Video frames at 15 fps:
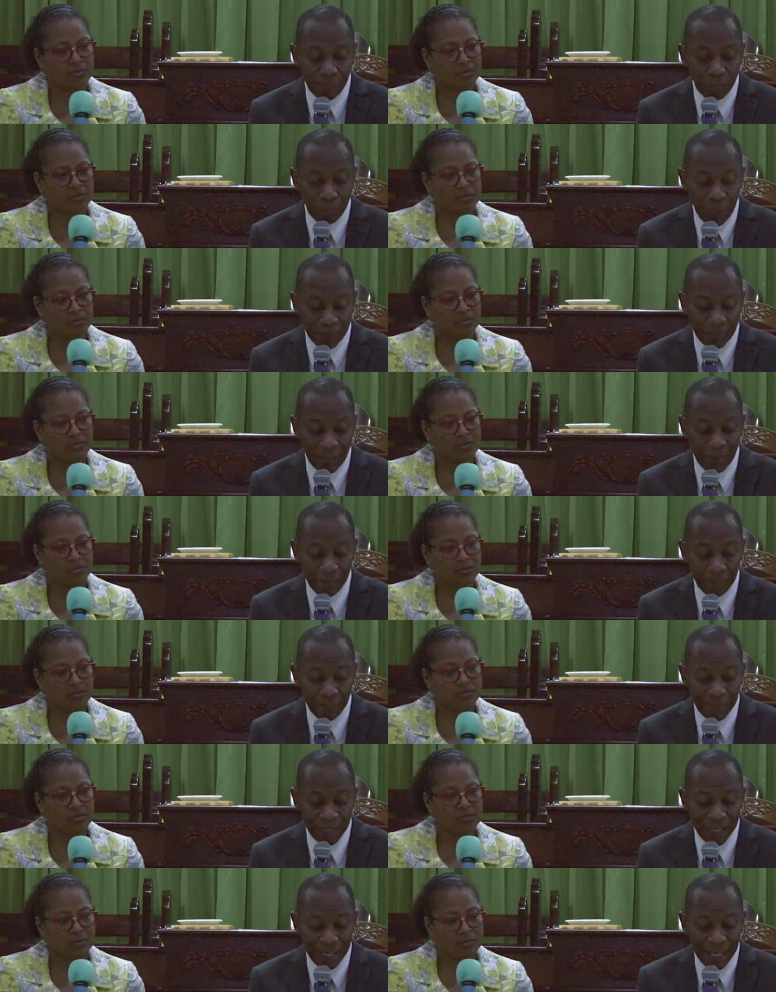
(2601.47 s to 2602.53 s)
Speaker 1: brother,
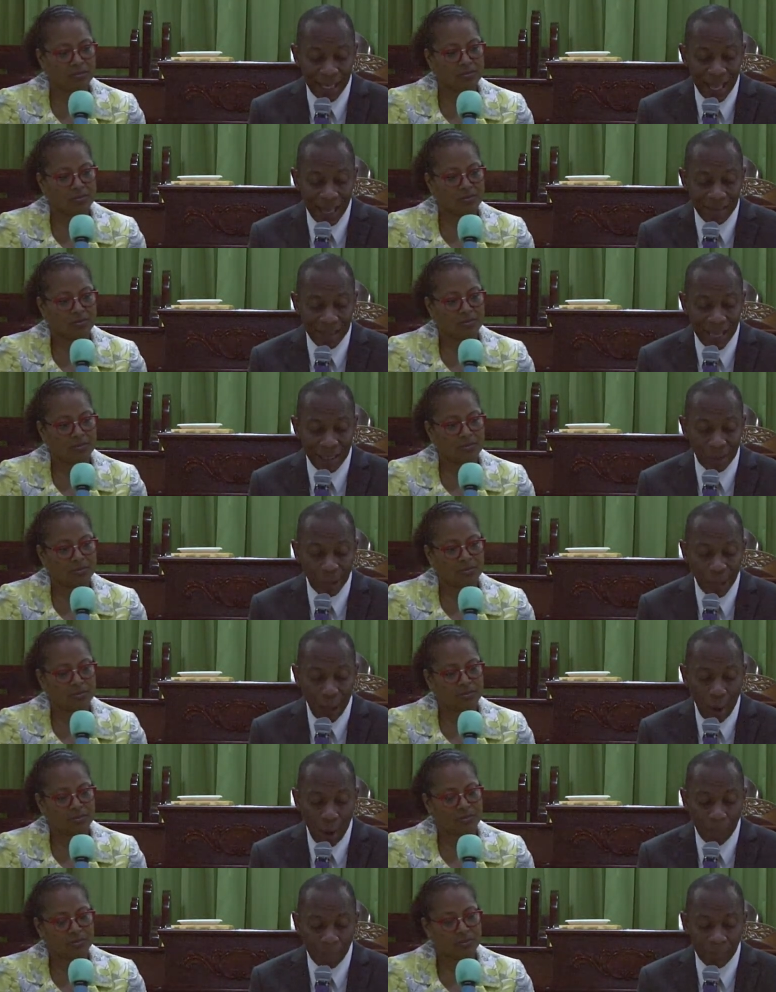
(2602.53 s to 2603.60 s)
and then
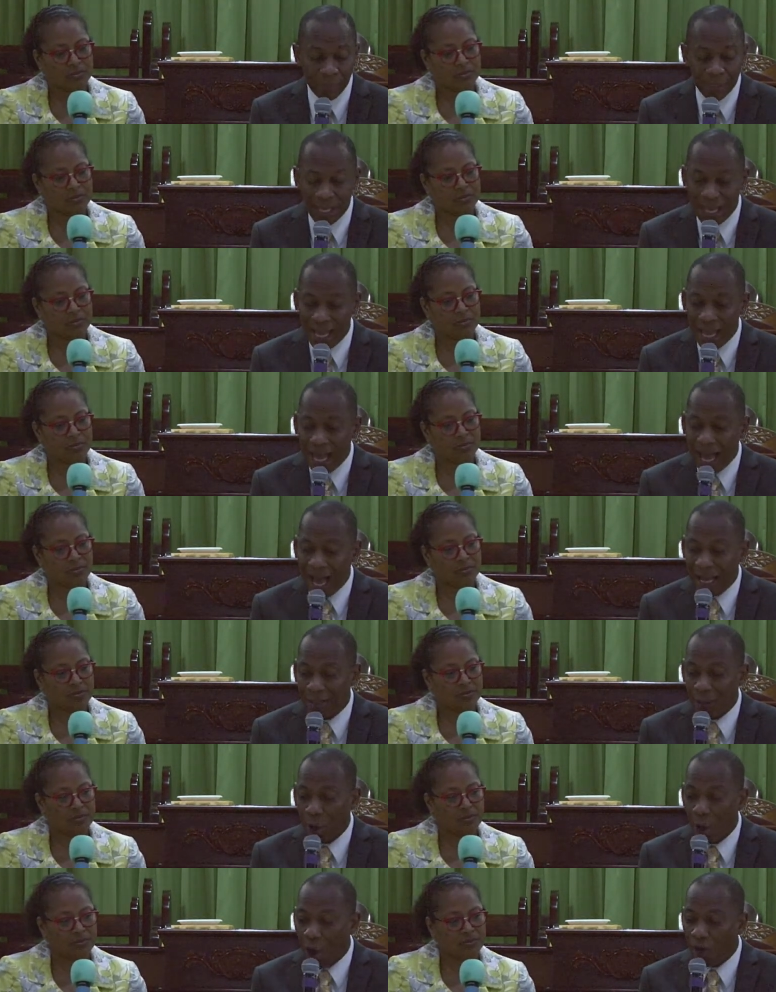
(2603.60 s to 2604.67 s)
come
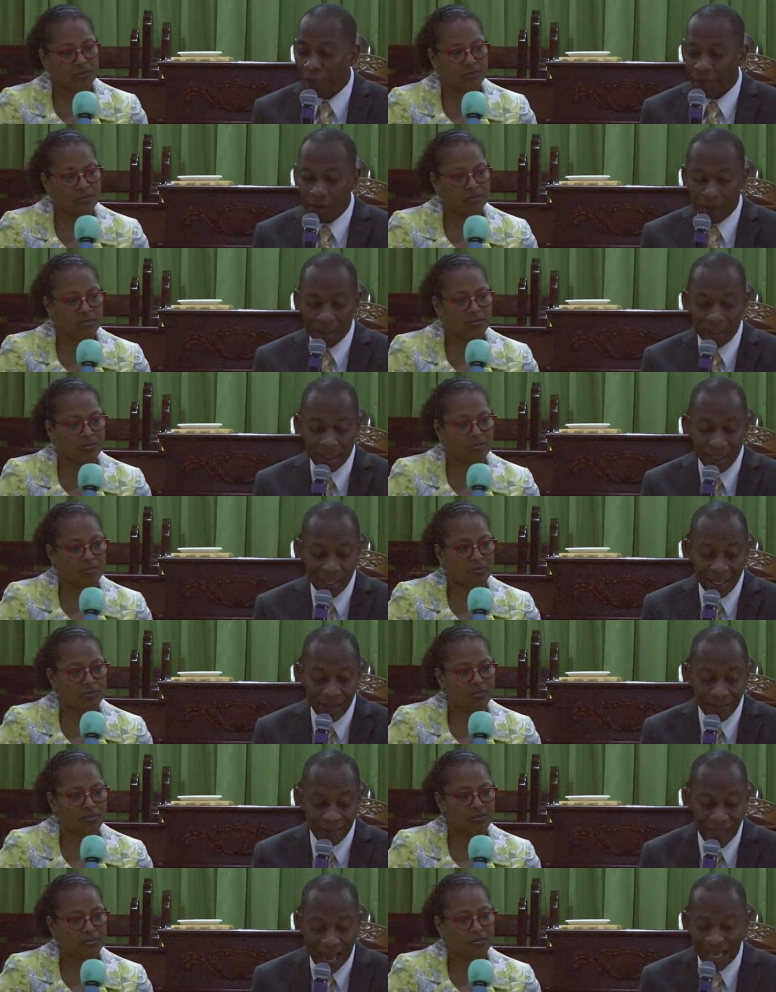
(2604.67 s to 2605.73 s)
and offer
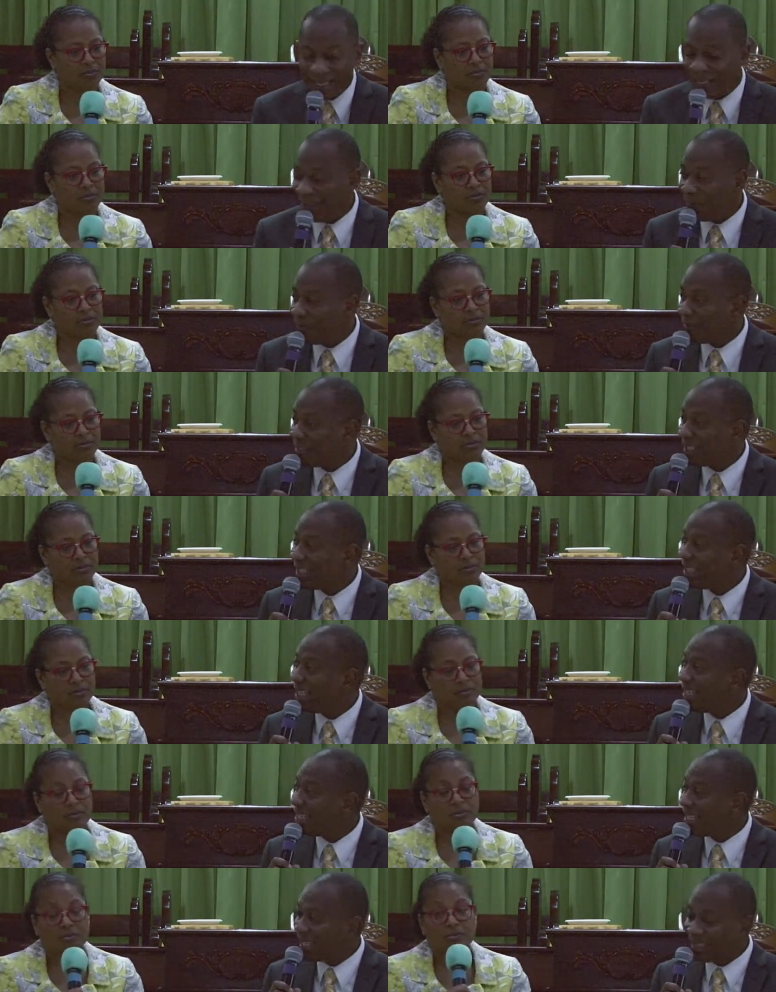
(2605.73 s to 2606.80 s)
thy gift.
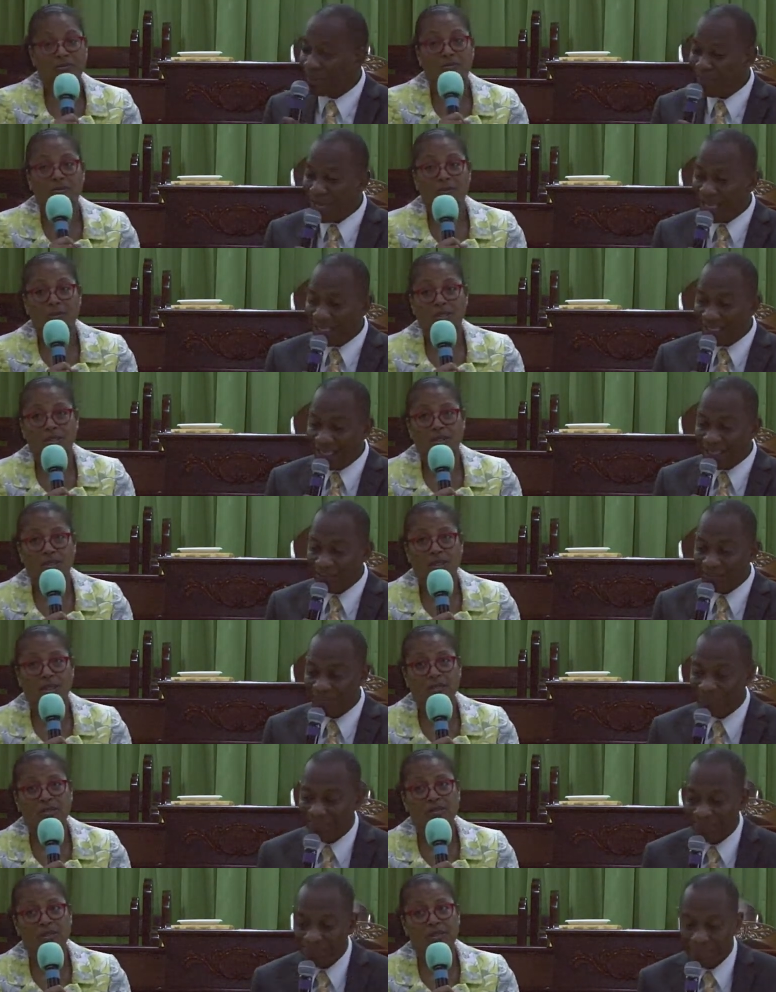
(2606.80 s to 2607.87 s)
Isn't that amazing?
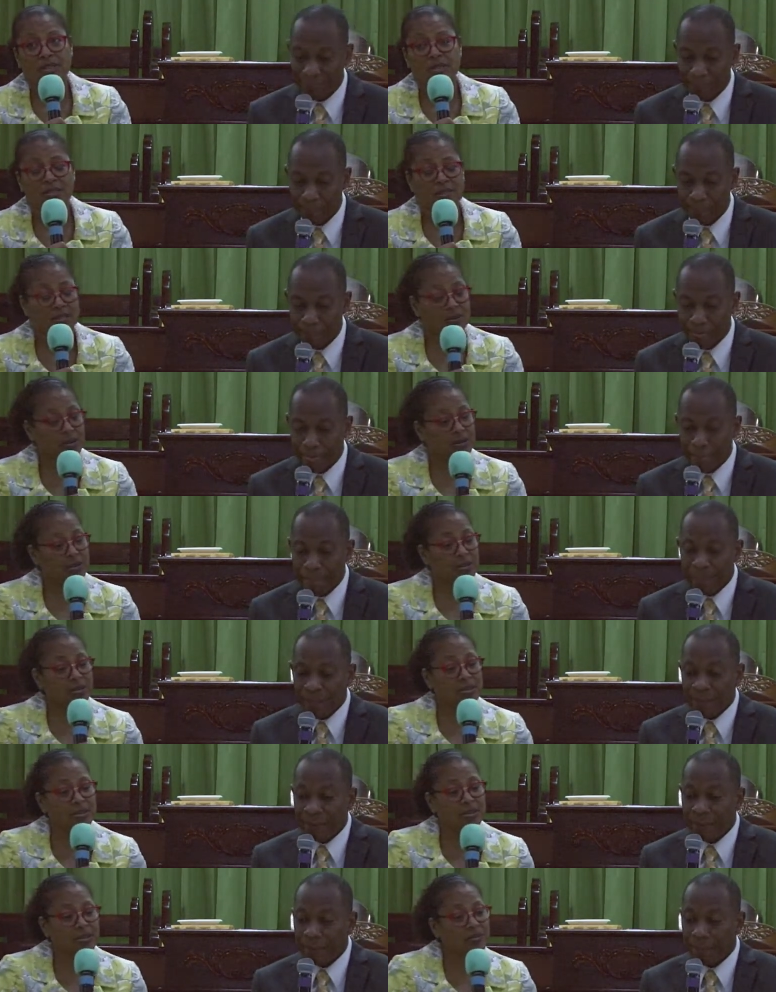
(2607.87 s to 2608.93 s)
Speaker 2: That's right.
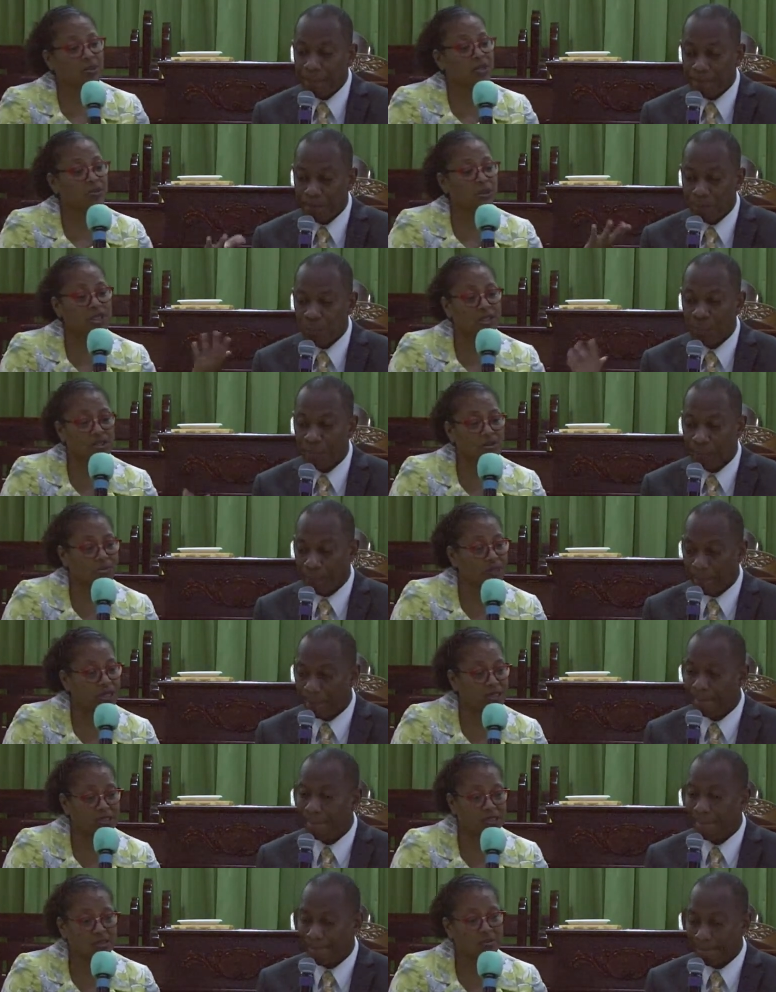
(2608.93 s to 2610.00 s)
This is something we need to
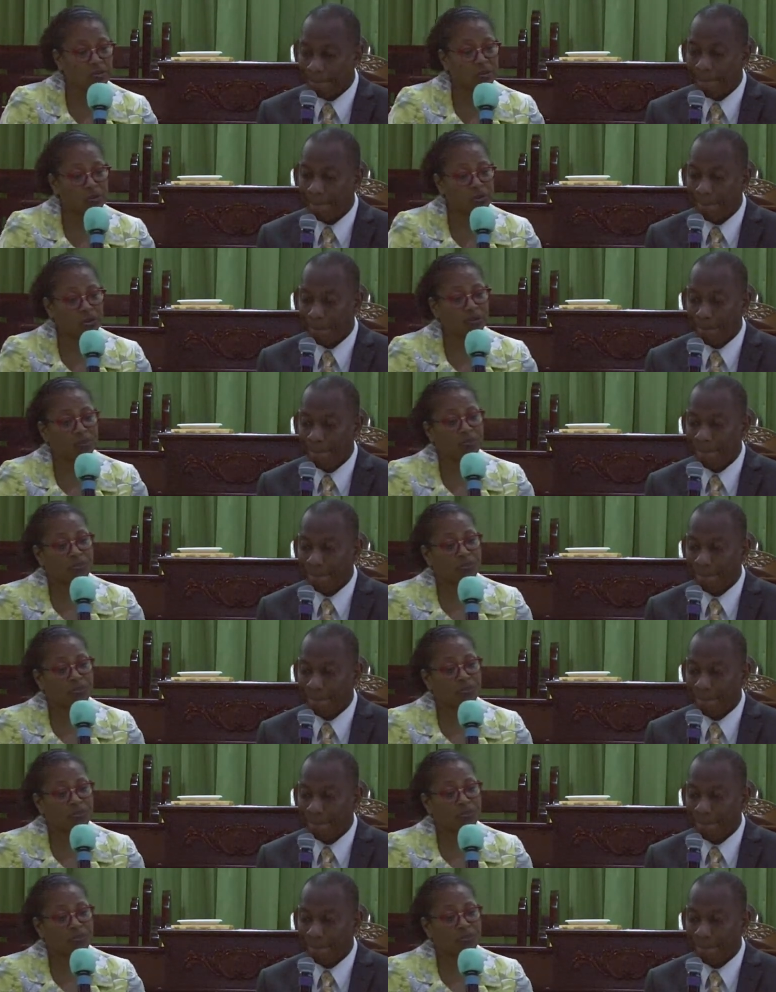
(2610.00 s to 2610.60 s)
practice more.